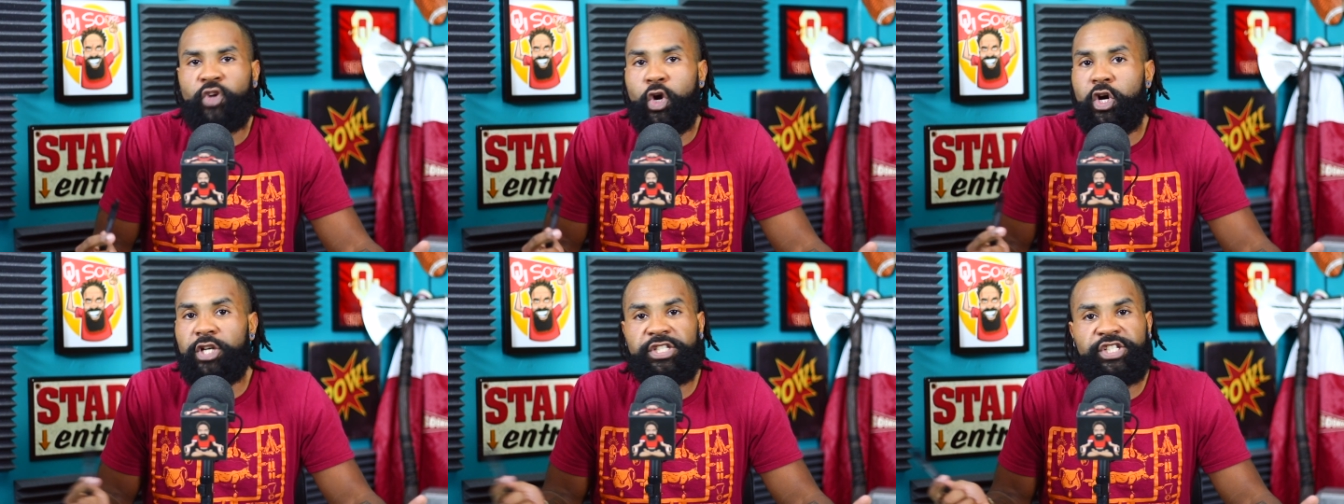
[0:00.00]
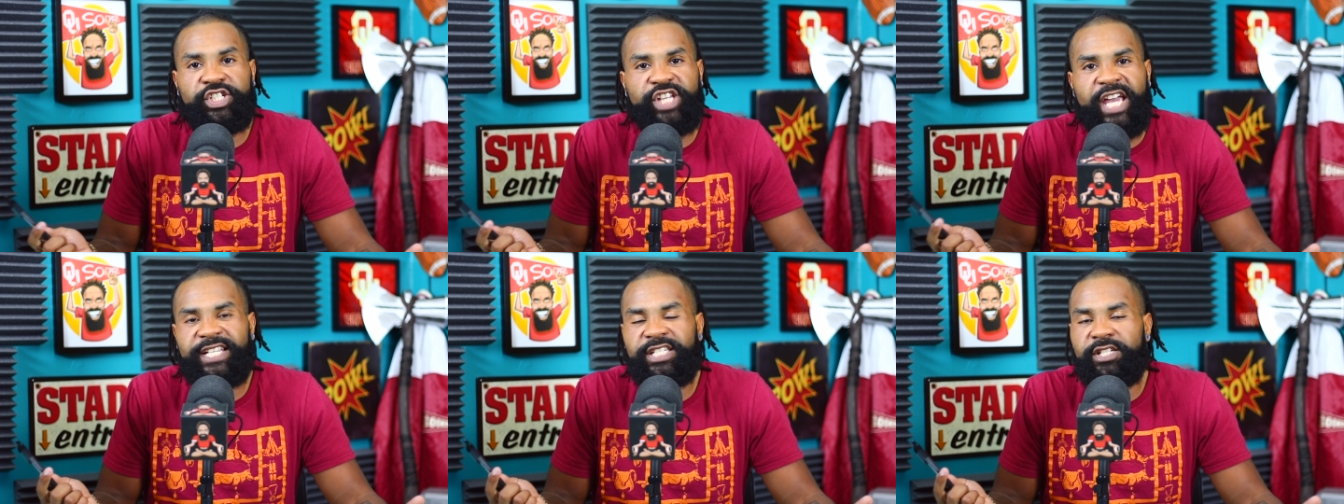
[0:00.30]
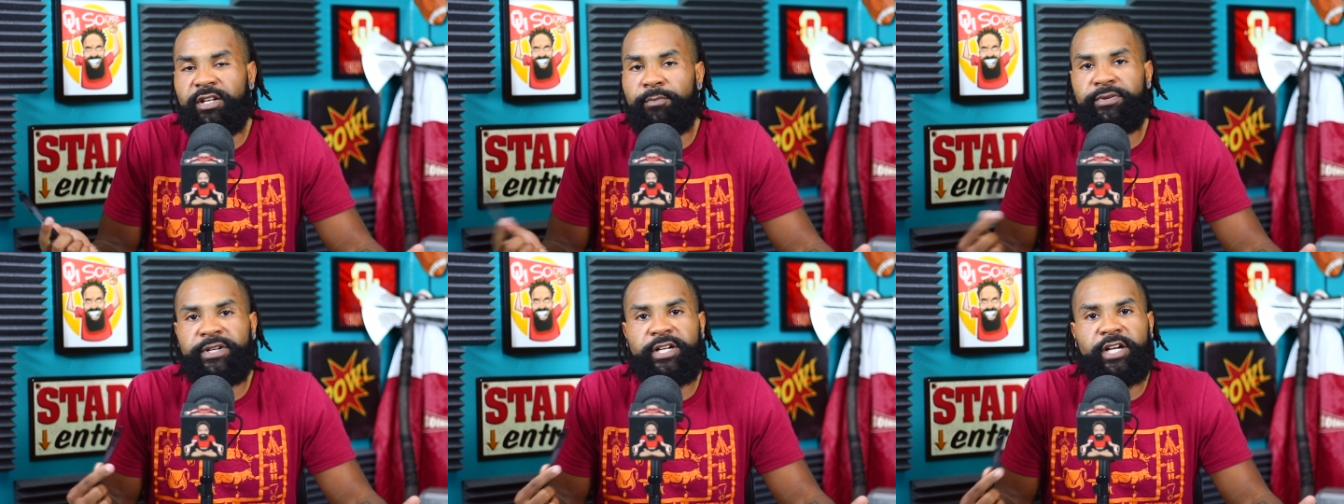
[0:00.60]
Austin
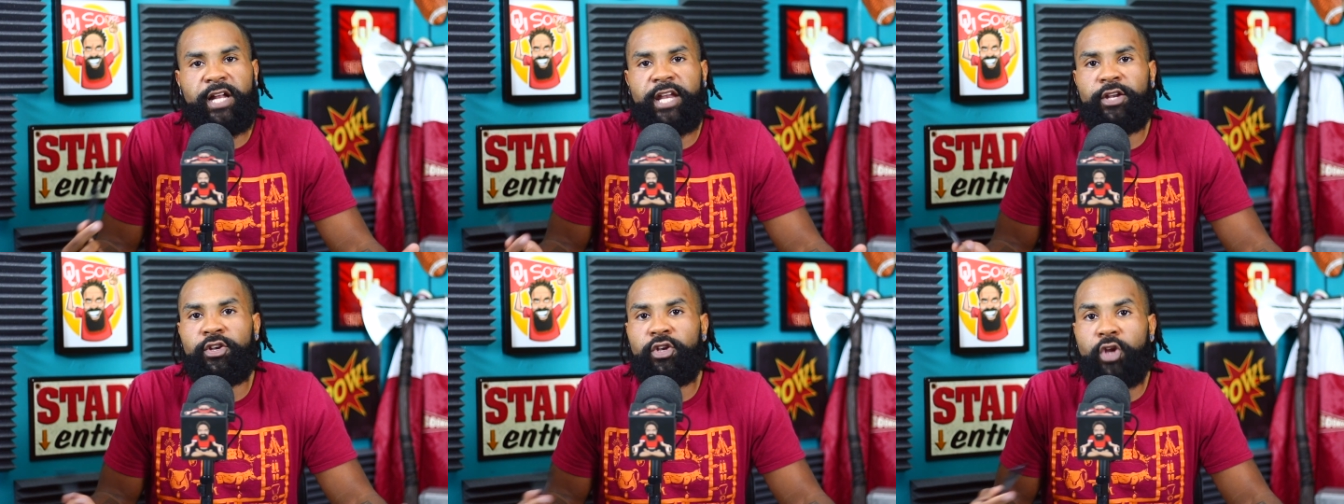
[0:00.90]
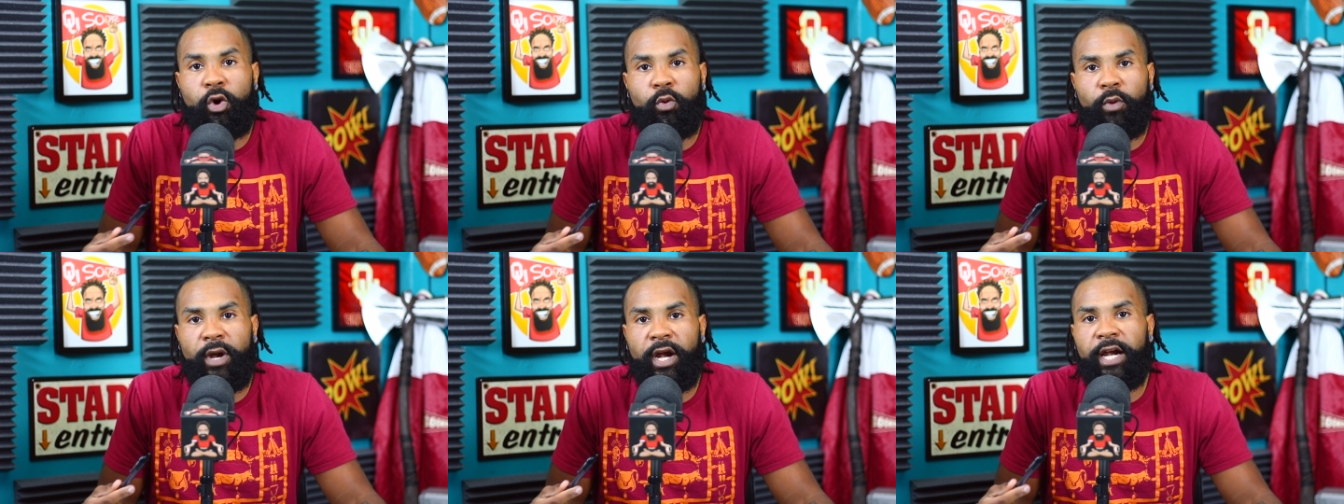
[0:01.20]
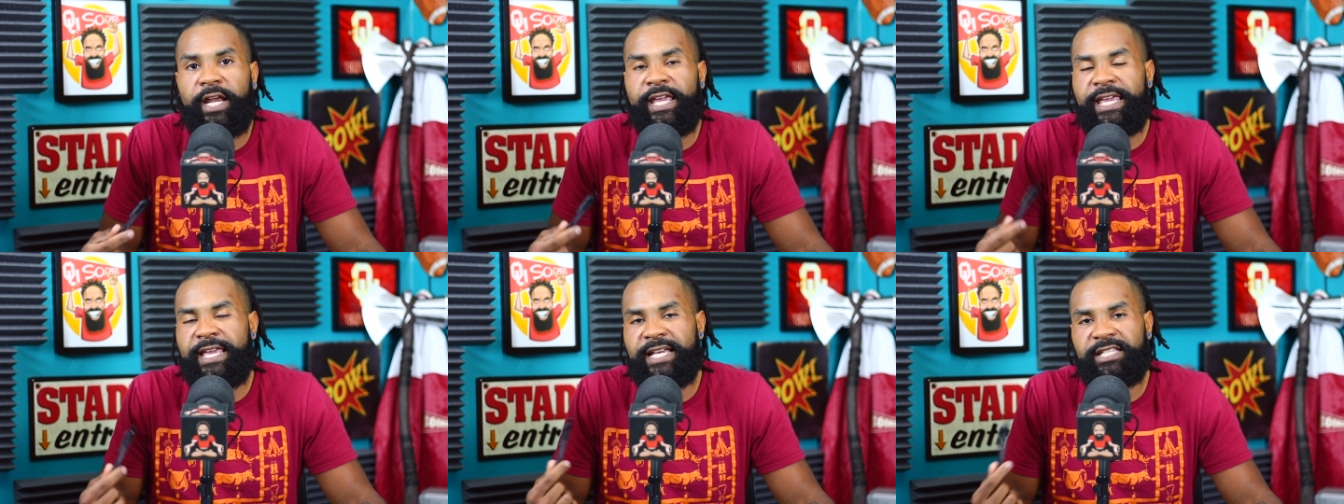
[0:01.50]
Jackson appeared out of
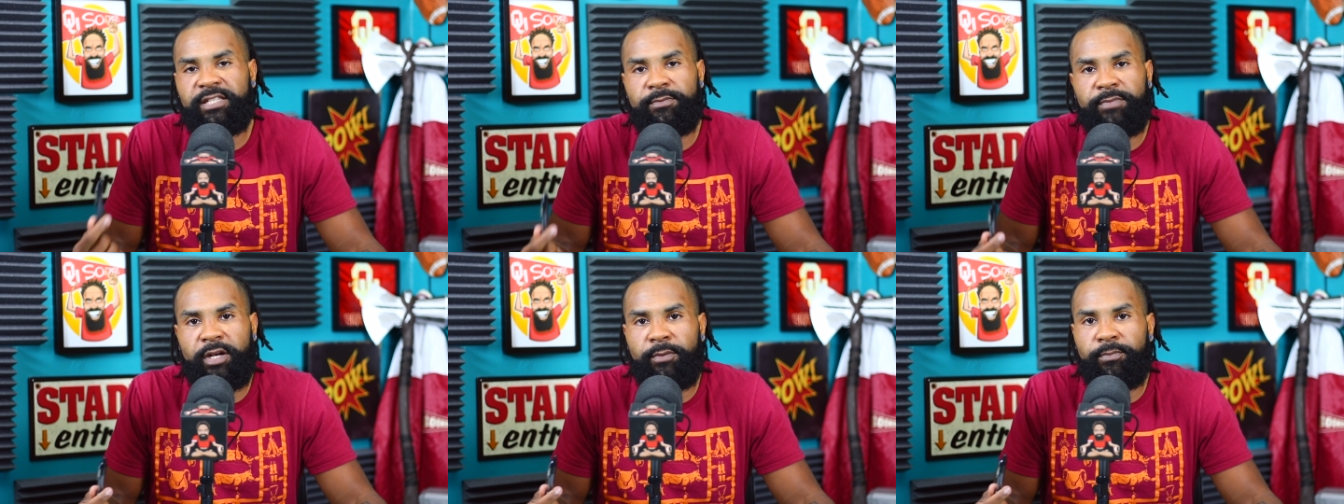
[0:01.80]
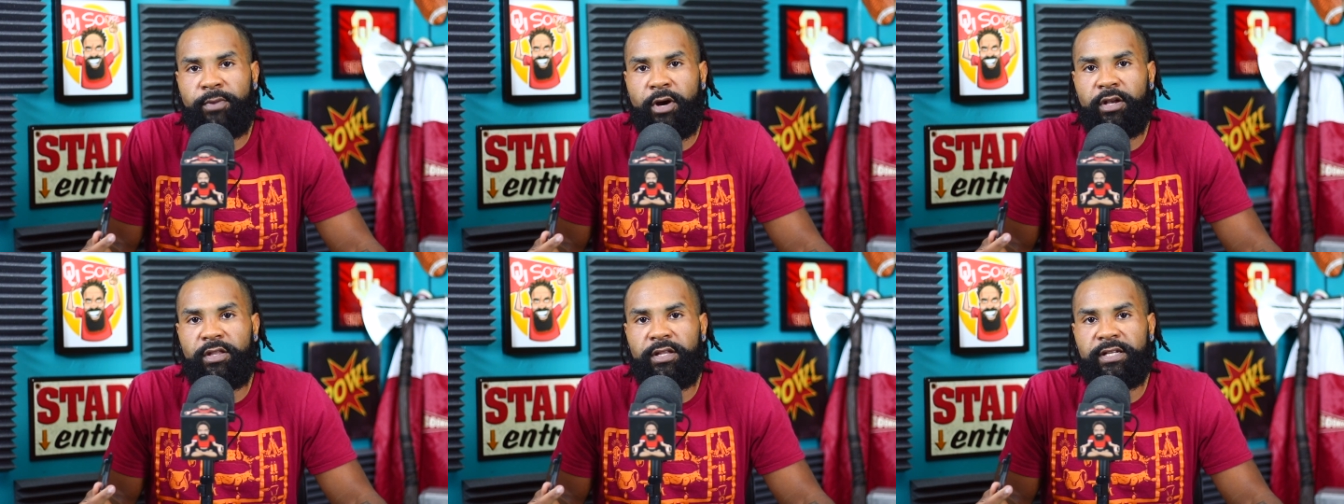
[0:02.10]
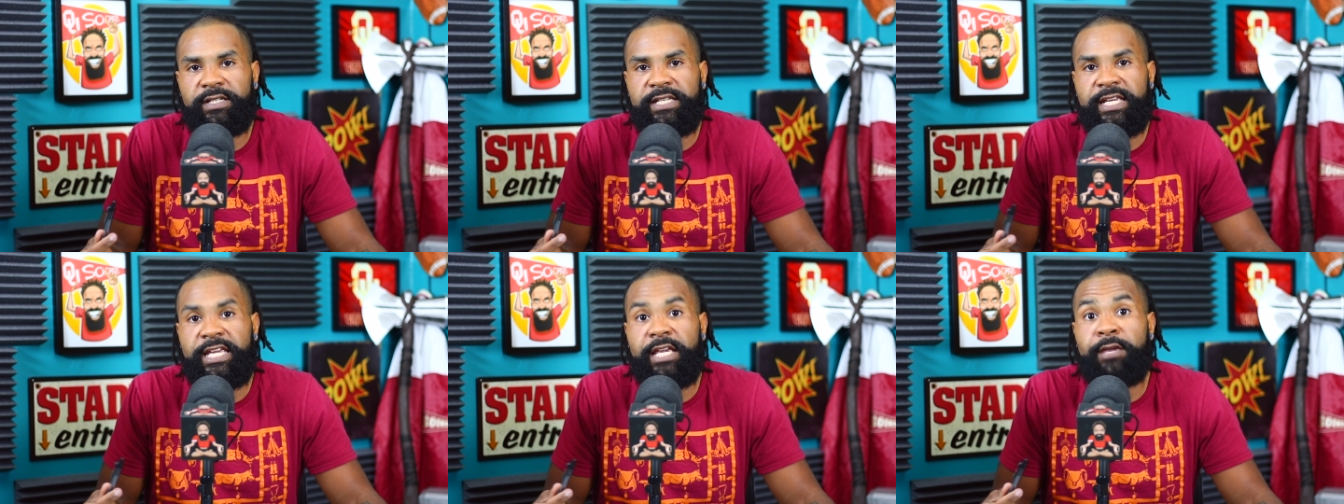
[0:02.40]
nowhere. He hasn't been a part of
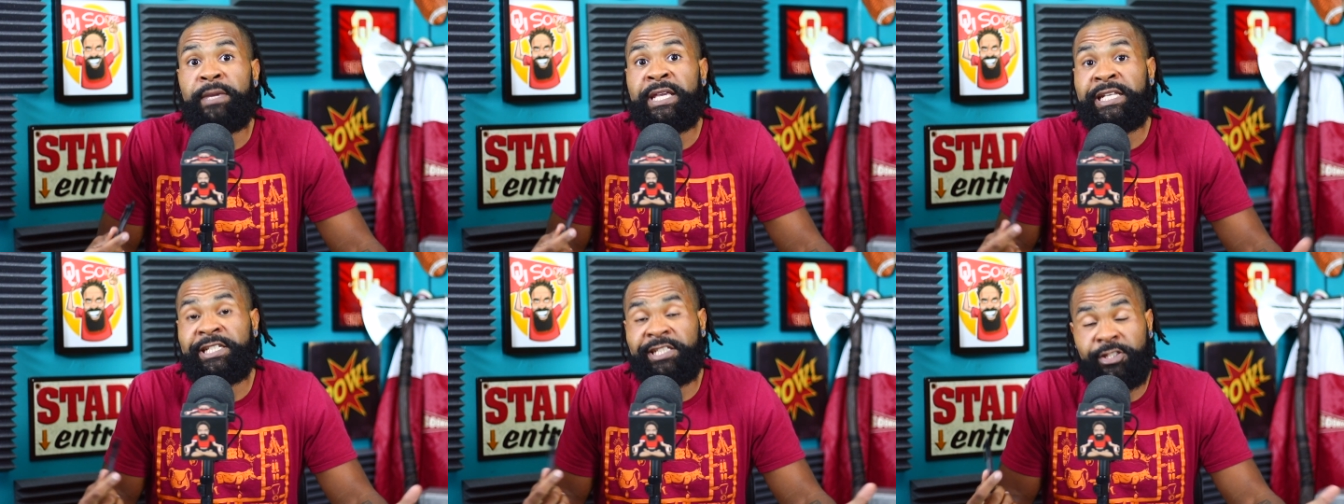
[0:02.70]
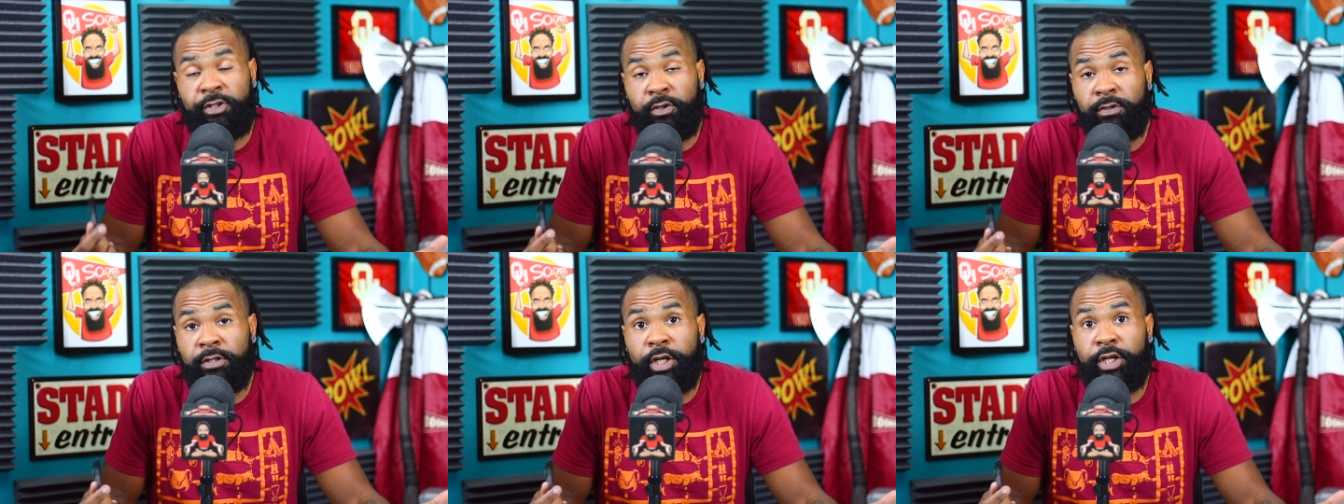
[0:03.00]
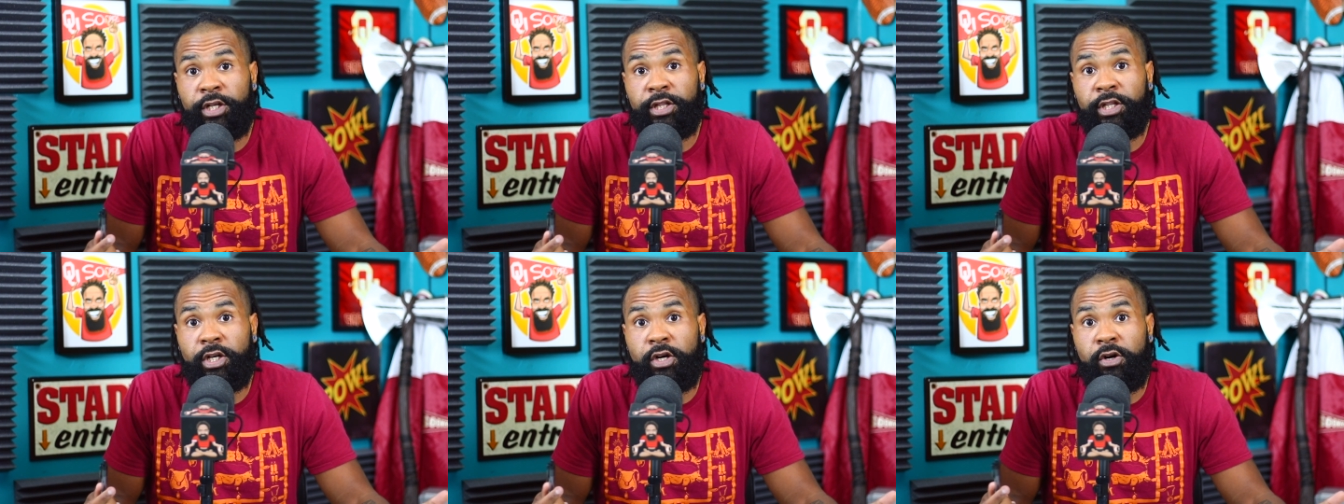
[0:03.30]
the team. He's still
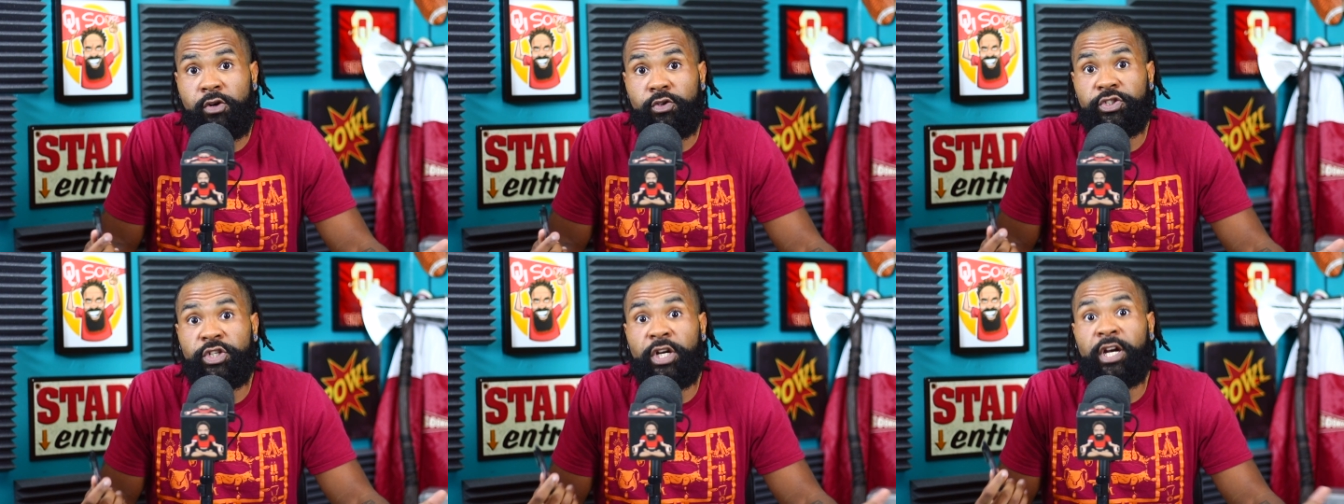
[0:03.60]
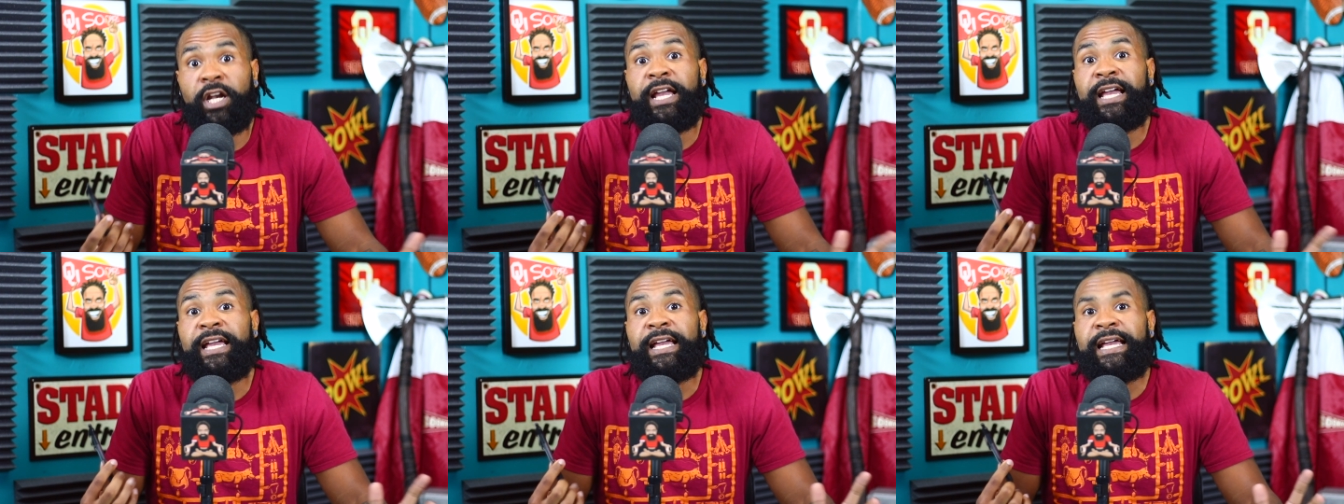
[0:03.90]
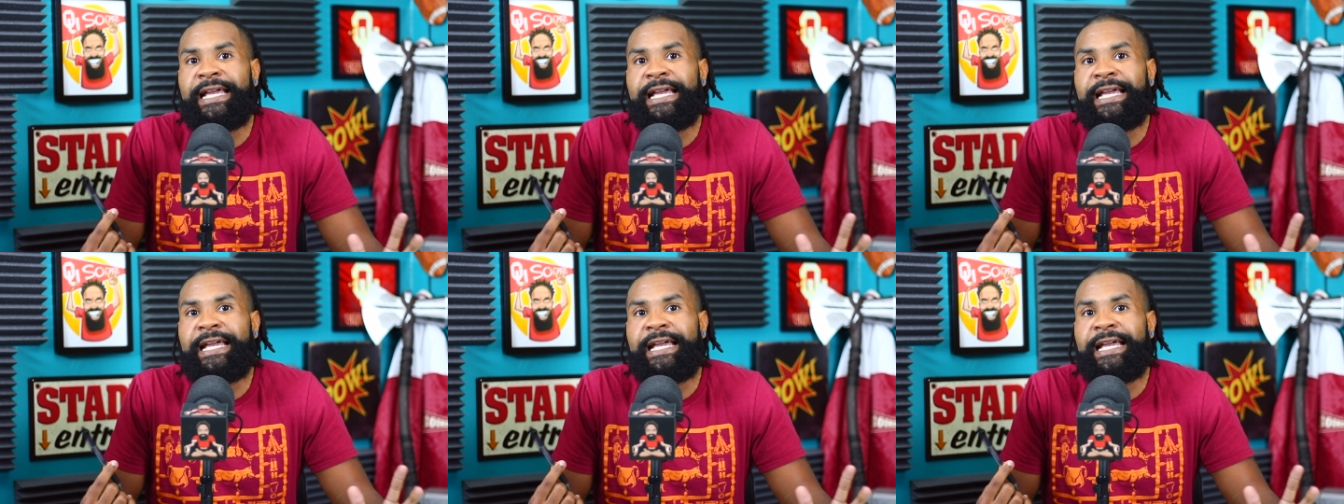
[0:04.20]
learning the culture.